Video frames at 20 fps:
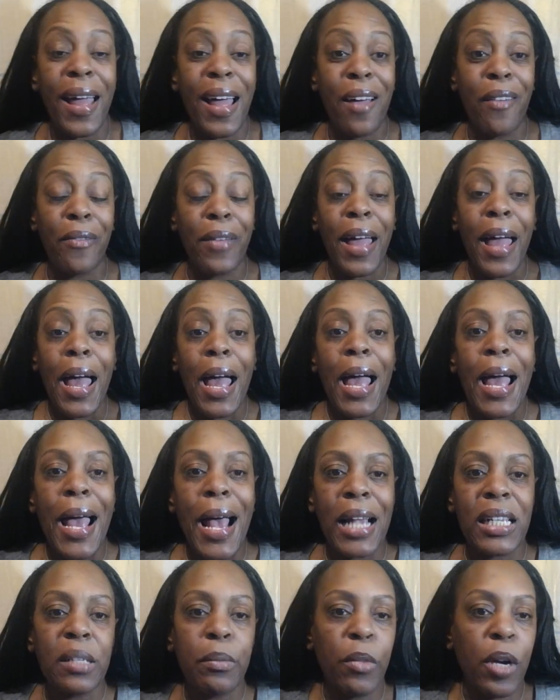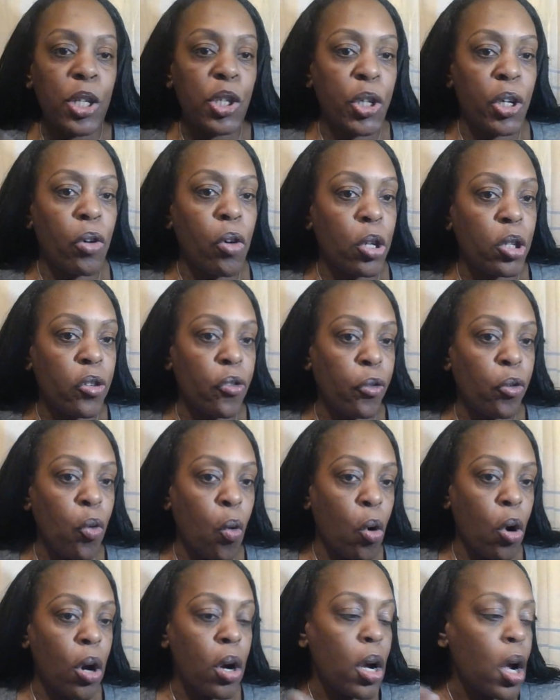as much here on the floor.
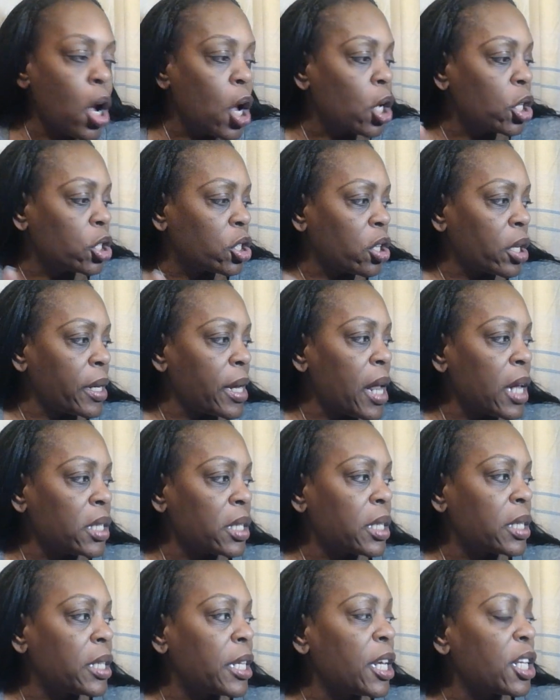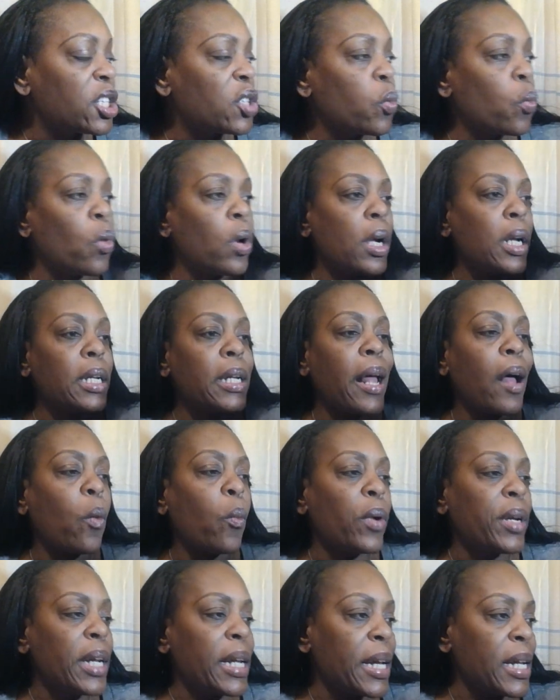So yes, this one, I wanted to get
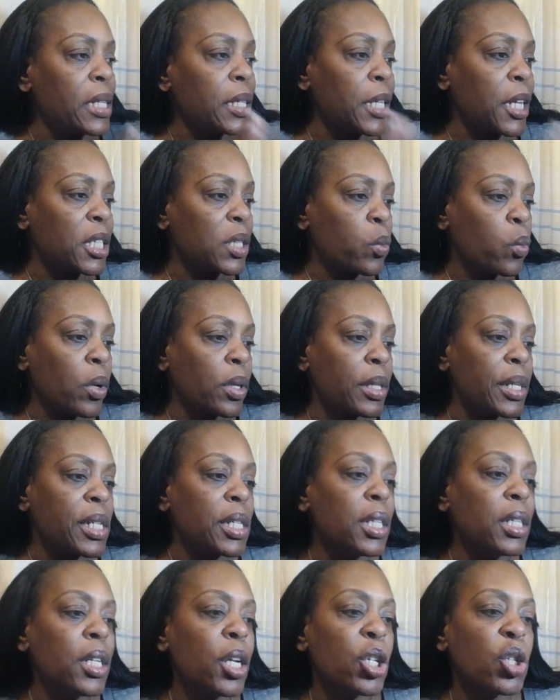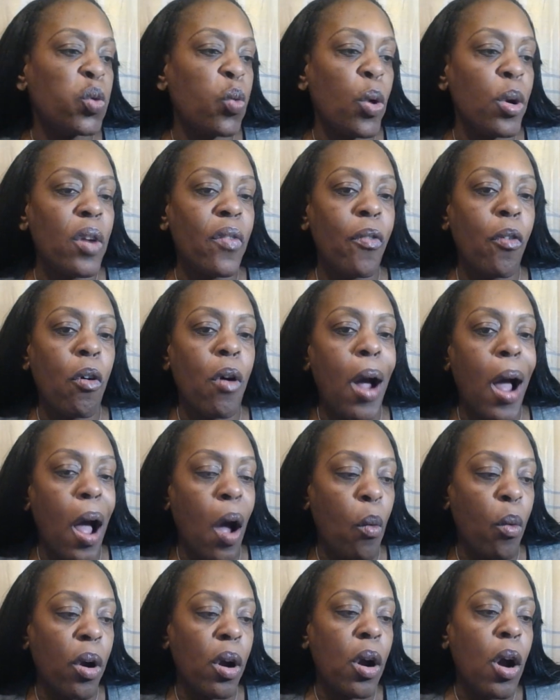this one. This is a 24 hour
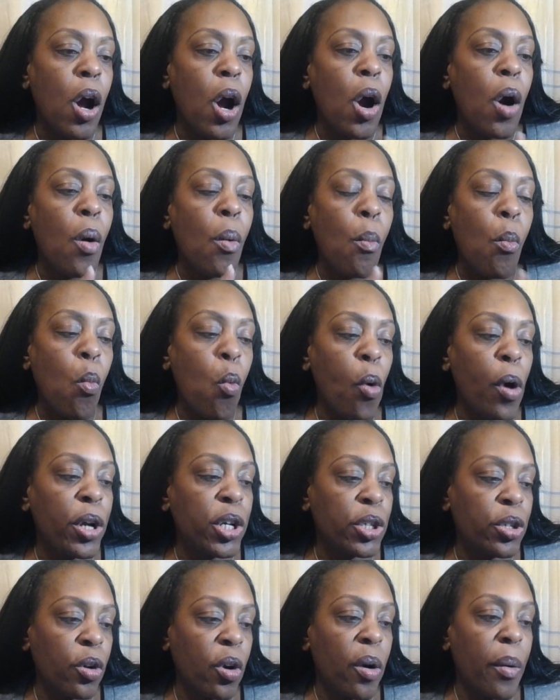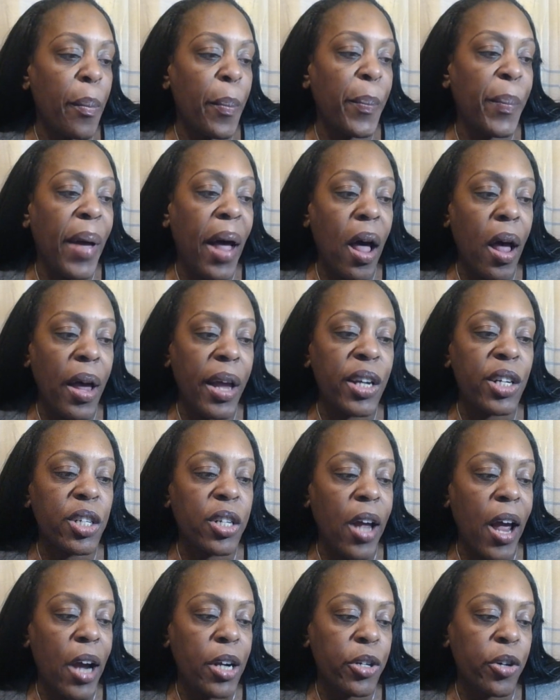moisture by Dr.
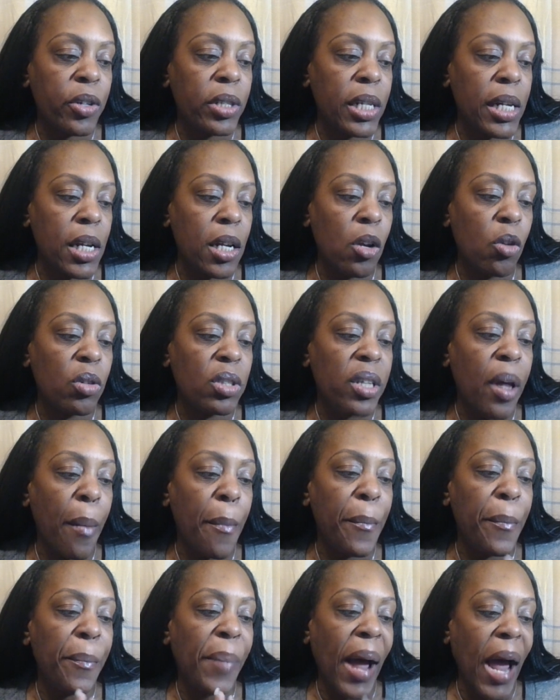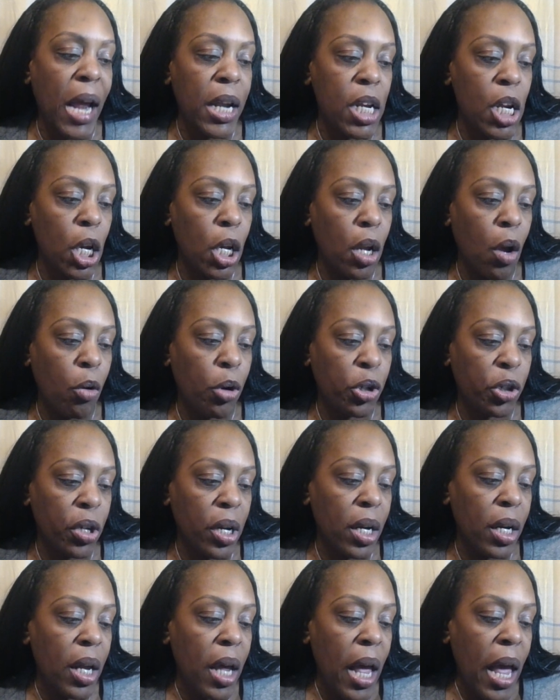Teal's body lotion.
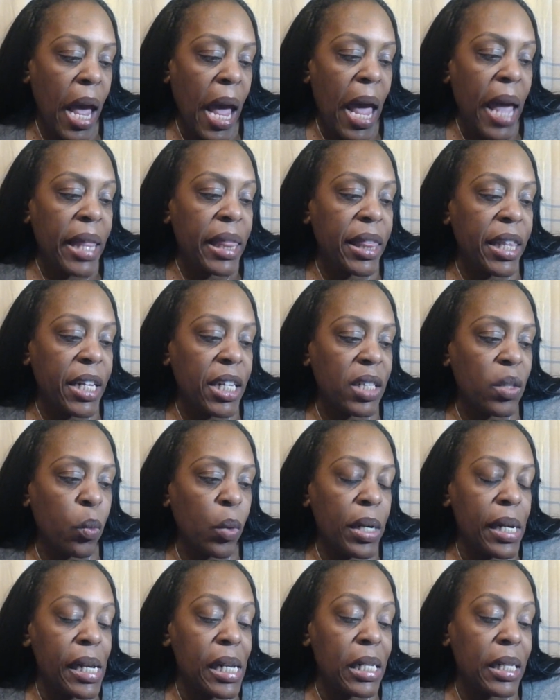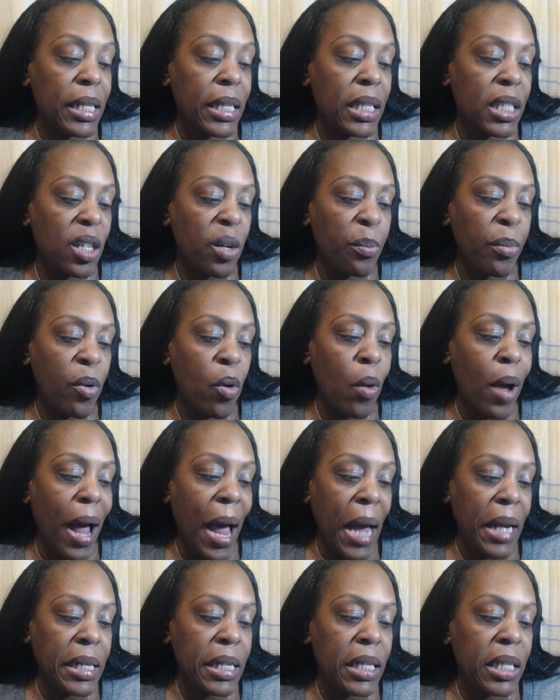This one is the simple, honest,
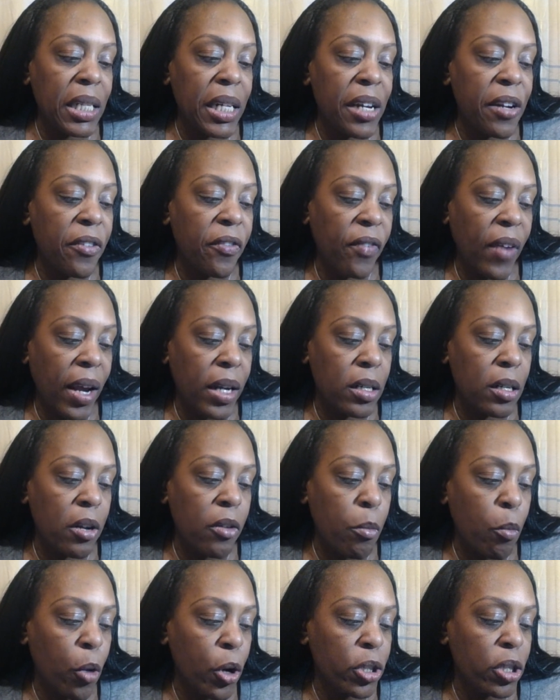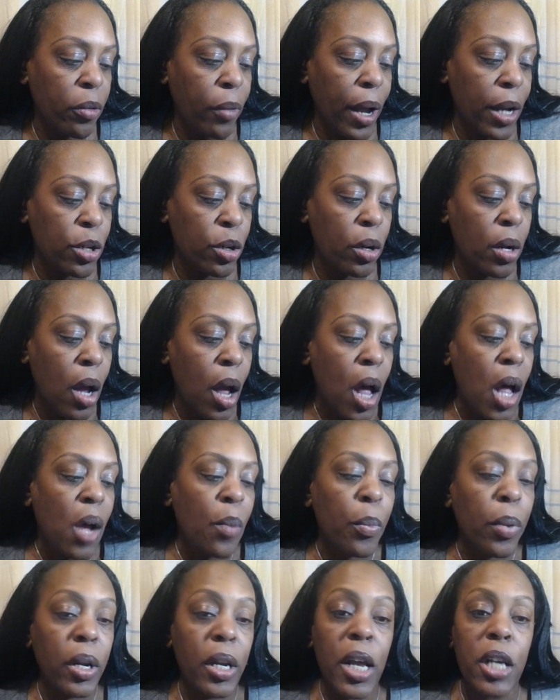effective moisturizer plus
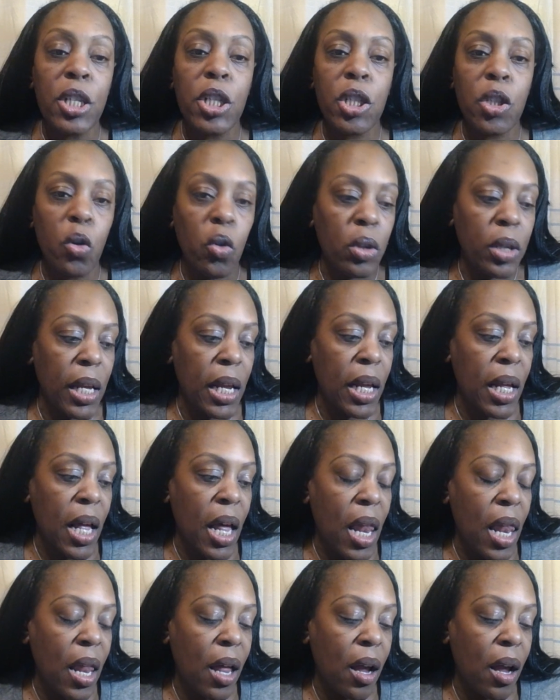soothing um,